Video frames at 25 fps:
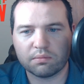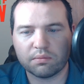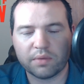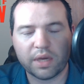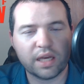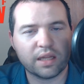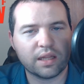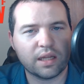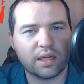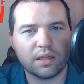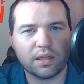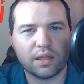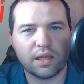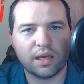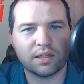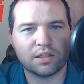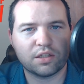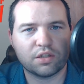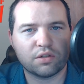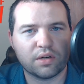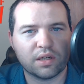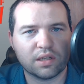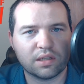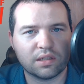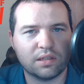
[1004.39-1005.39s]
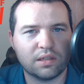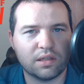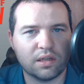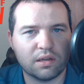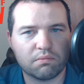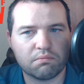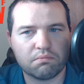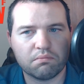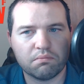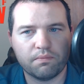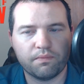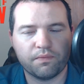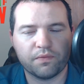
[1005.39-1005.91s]
man, that, that strikes deep
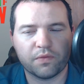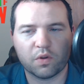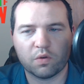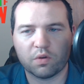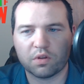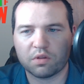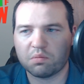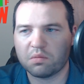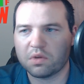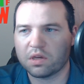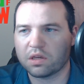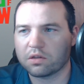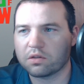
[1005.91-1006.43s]
with me.